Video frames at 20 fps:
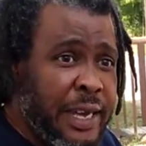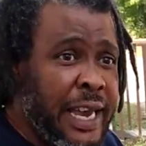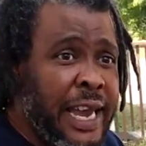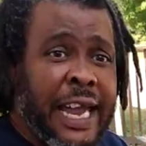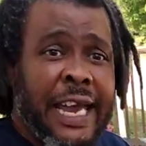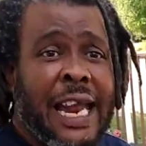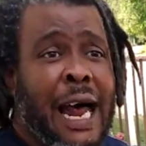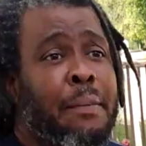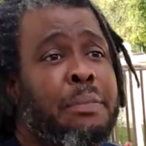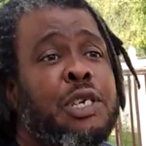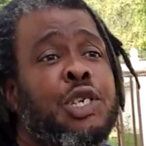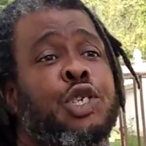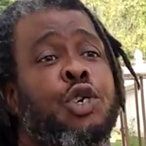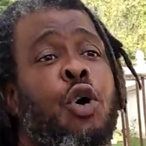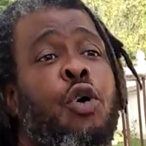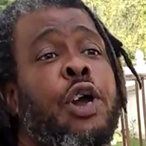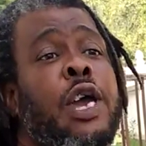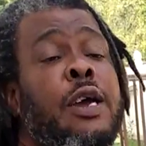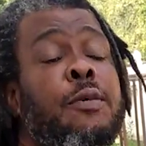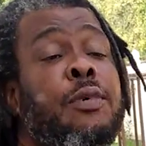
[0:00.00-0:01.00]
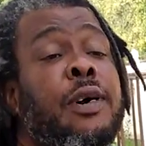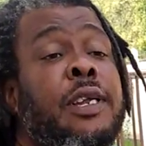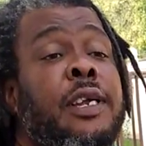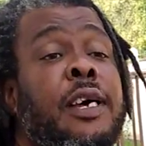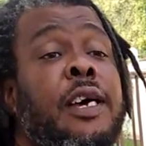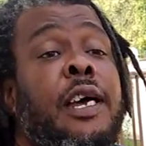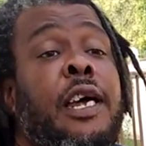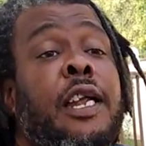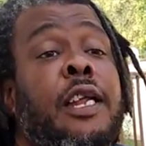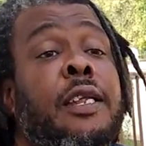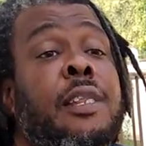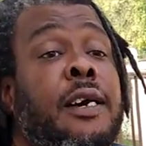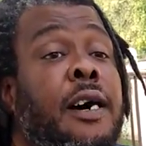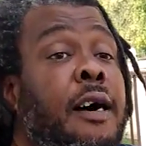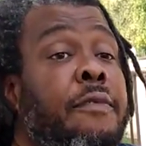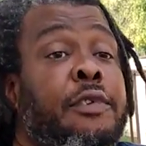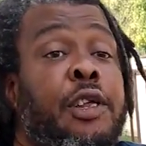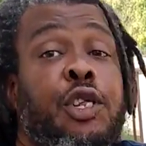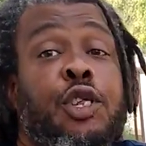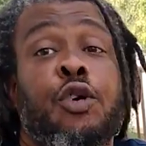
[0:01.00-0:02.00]
Yeah. And I'm sure he would
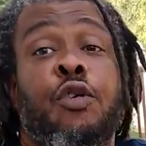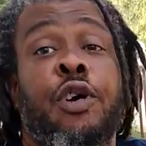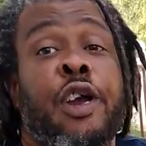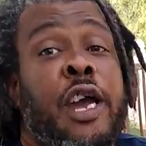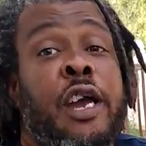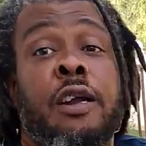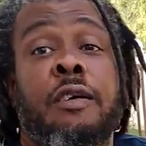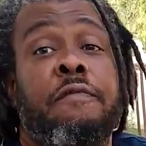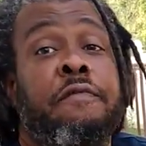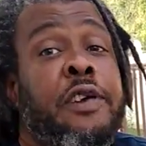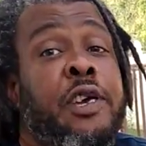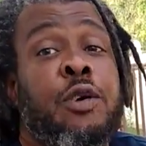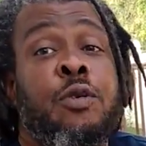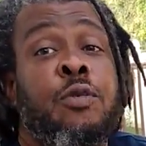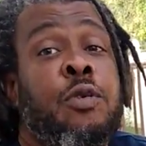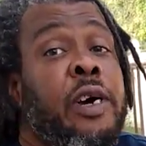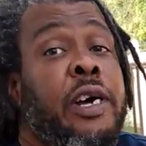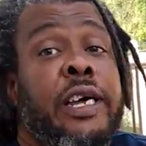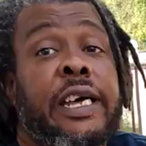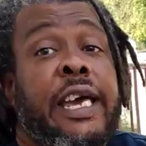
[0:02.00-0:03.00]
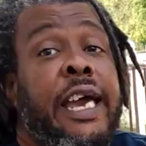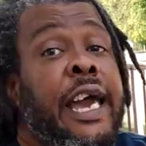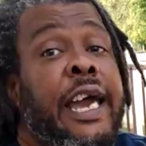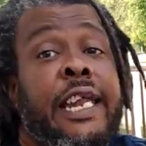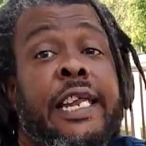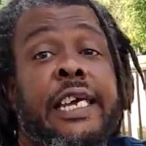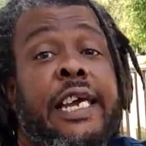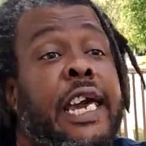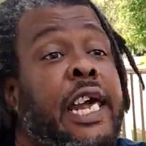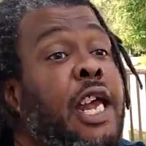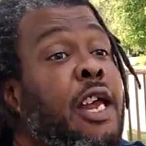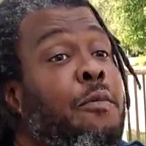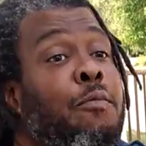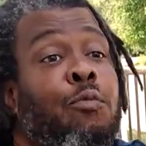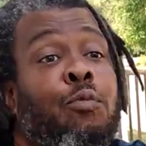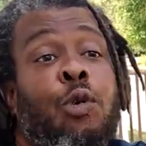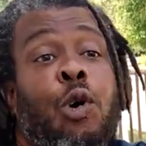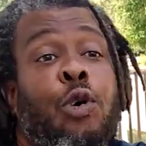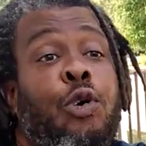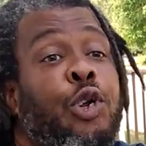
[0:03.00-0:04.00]
love to do an interview and get it
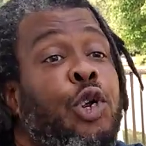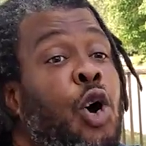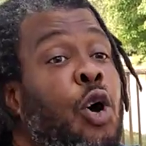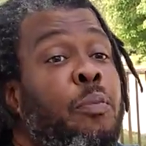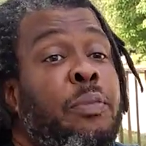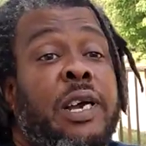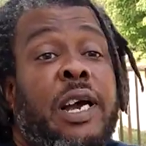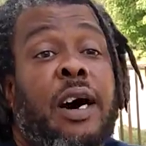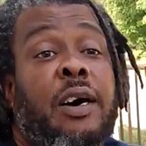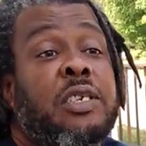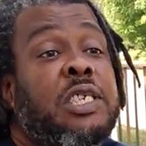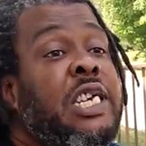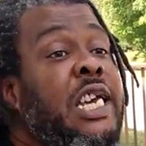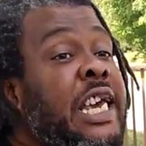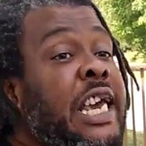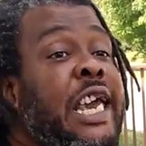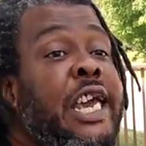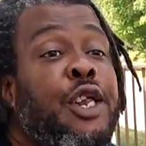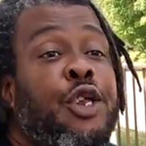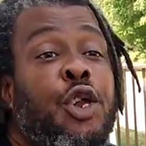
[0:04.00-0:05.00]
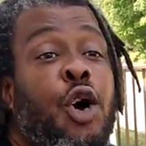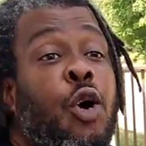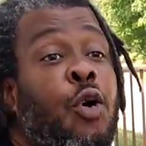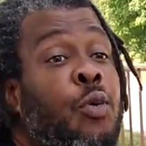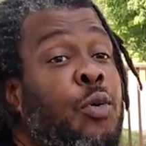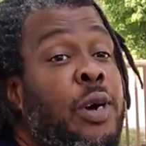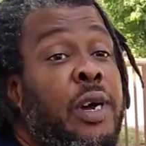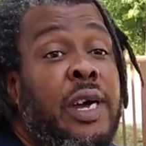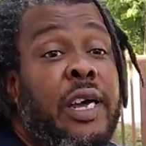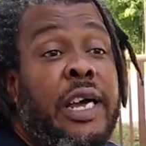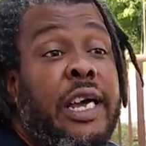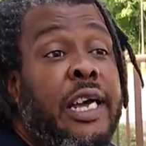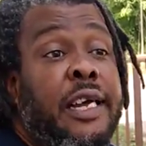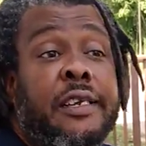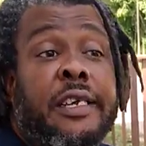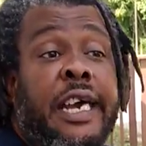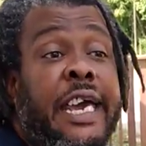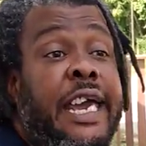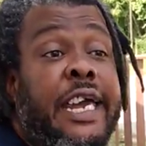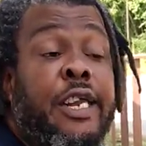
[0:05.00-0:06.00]
more known because he know
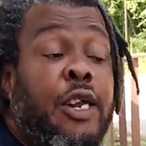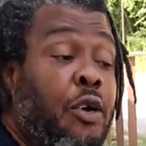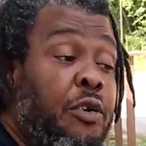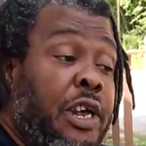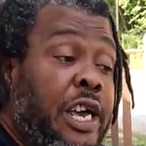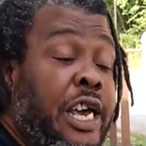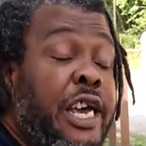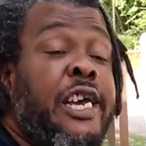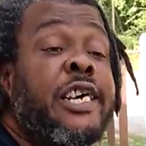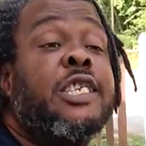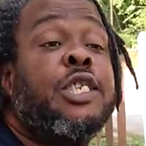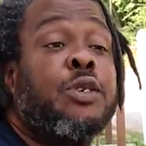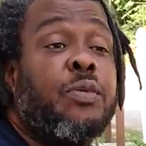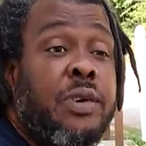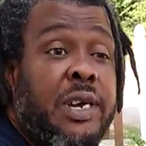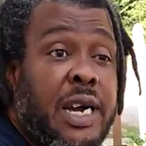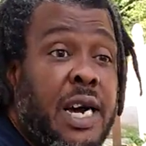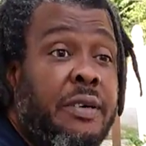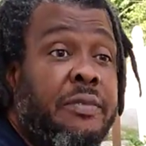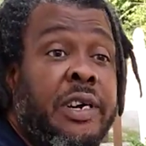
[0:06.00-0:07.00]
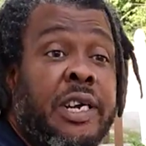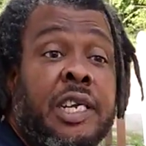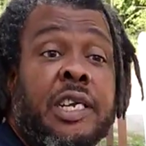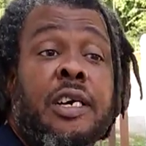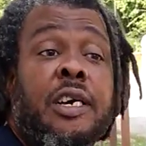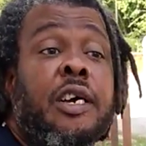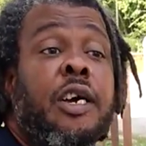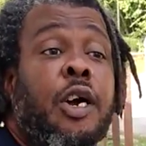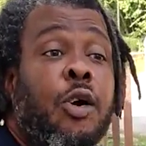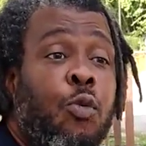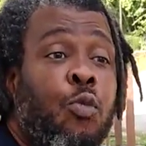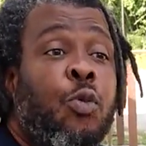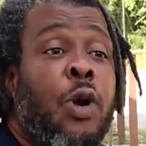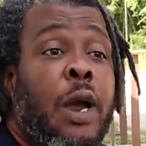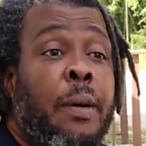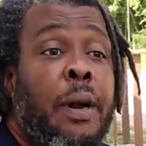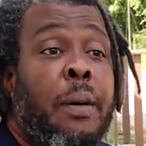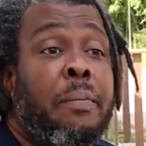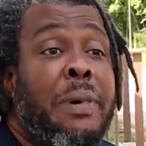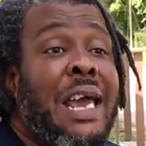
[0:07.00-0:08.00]
the history of it.
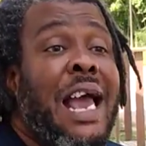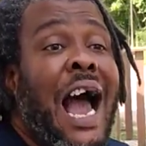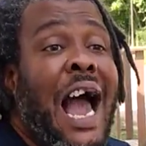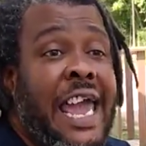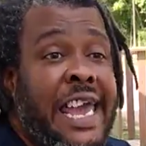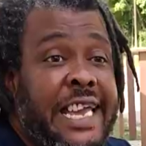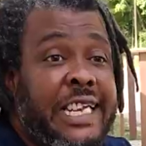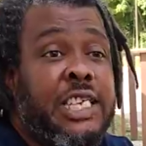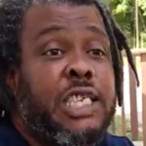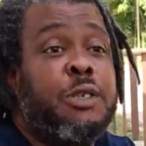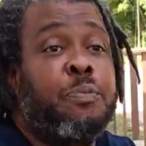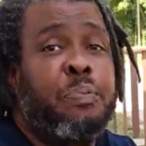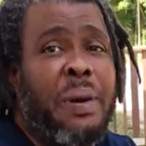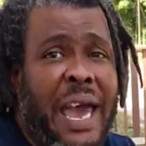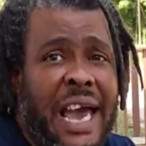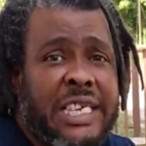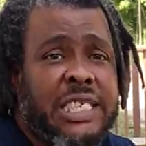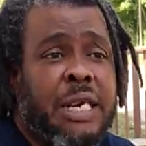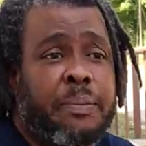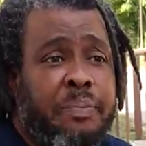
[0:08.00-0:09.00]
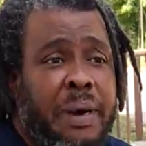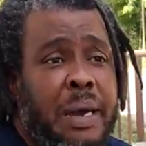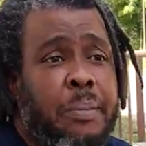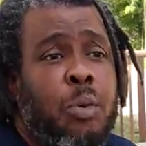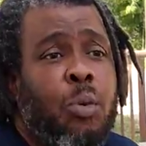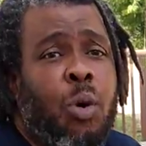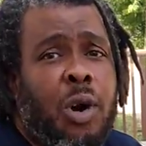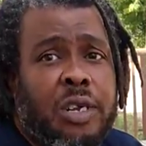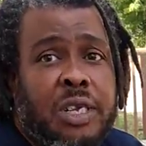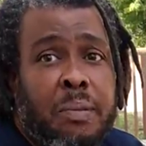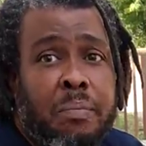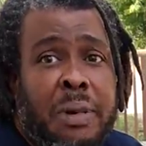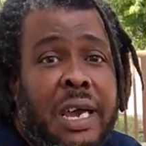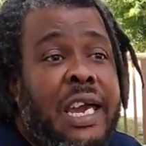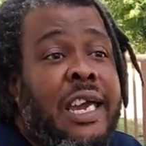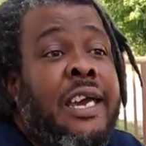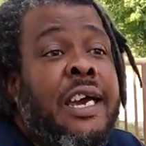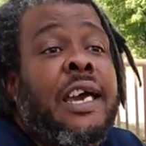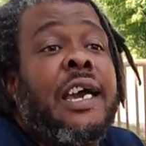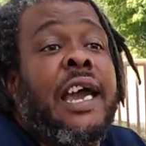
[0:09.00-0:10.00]
Where to me, he just passed the paperwork to
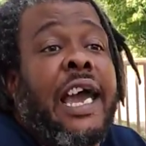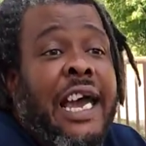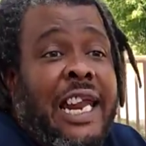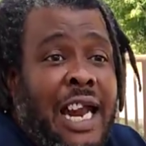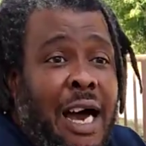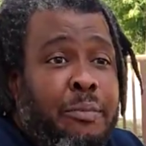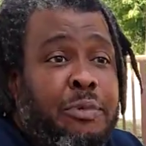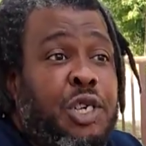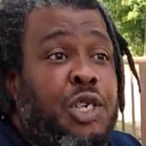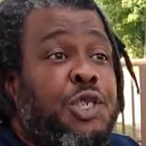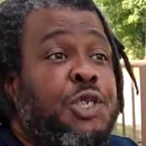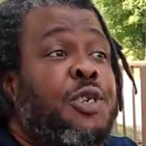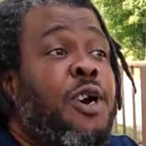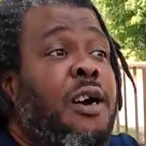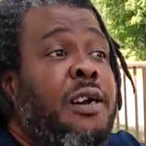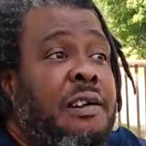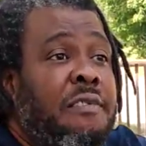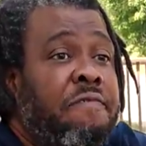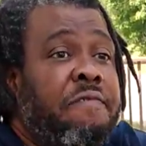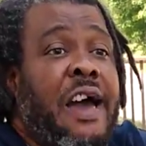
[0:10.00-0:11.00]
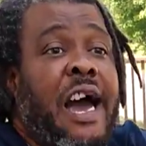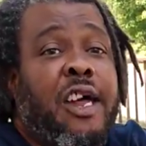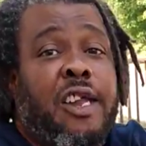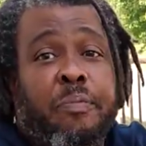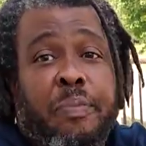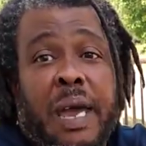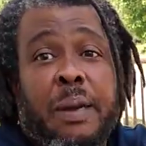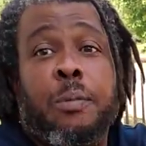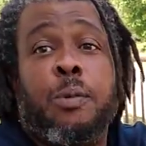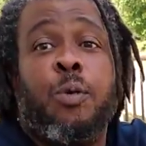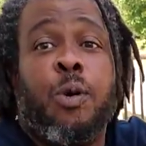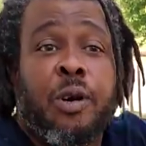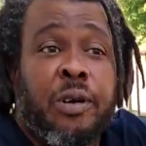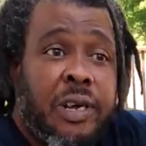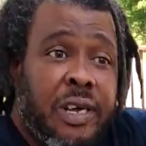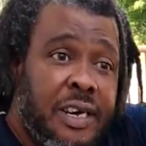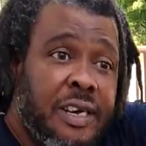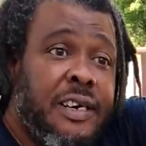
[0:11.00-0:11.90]
me, and I'm just starting to file the paperwork